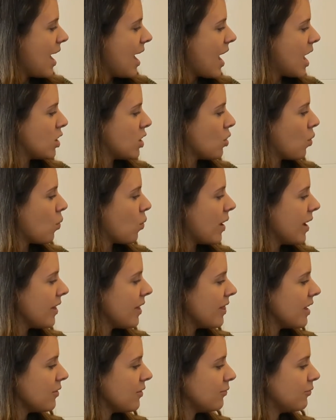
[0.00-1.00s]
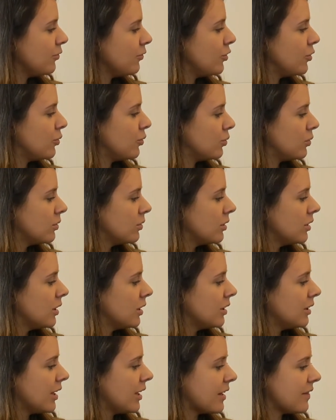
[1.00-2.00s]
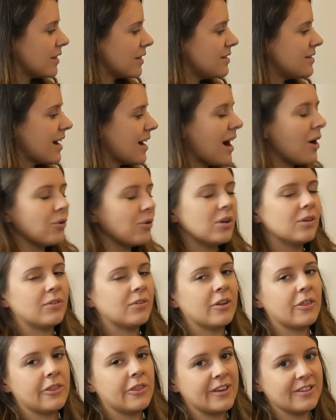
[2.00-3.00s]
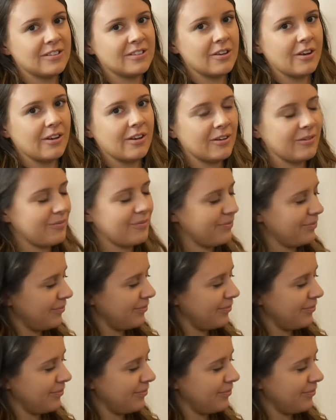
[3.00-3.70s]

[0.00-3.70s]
and away they flew like the down of a thistle.